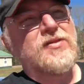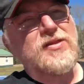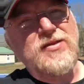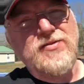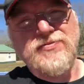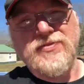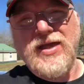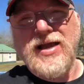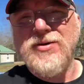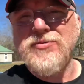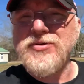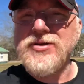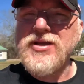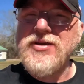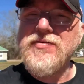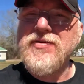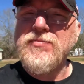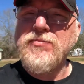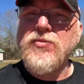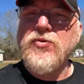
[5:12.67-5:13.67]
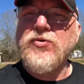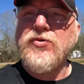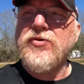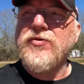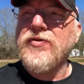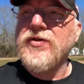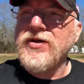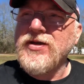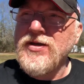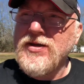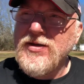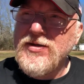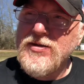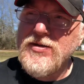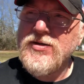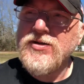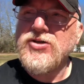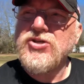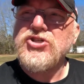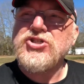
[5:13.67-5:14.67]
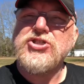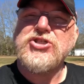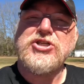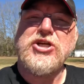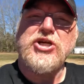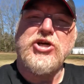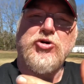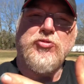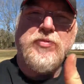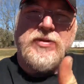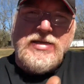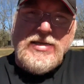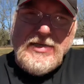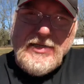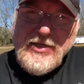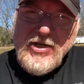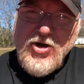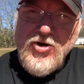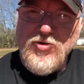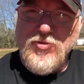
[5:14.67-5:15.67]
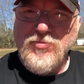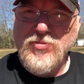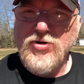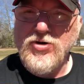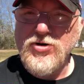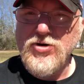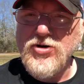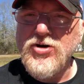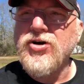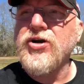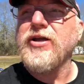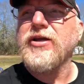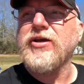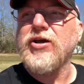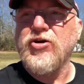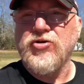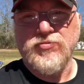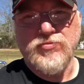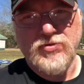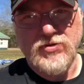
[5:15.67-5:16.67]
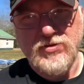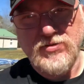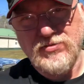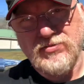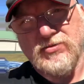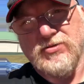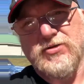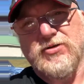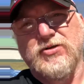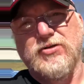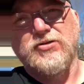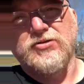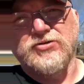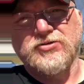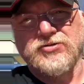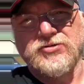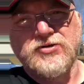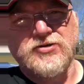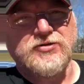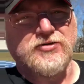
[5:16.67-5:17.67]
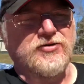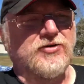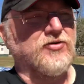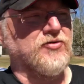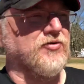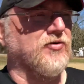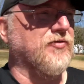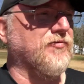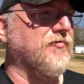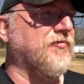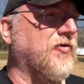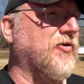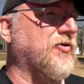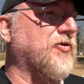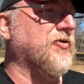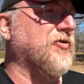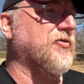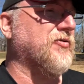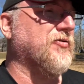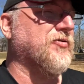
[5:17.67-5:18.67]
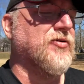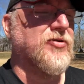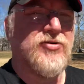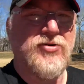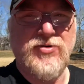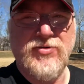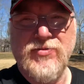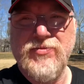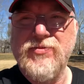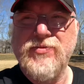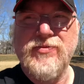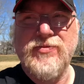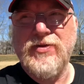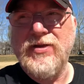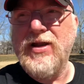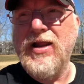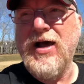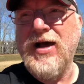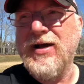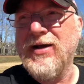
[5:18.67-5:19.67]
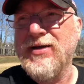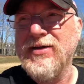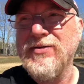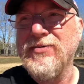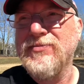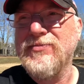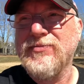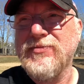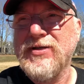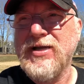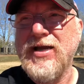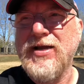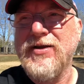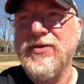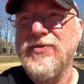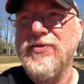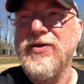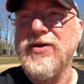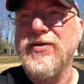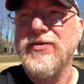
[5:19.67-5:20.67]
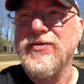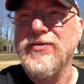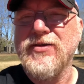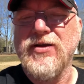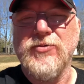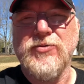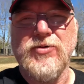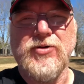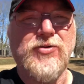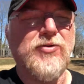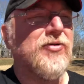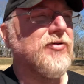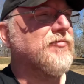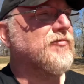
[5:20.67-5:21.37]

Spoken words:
That would give it more the Shelby Cobra, early Cobra look that they're going for, or that I can kind of think that they were going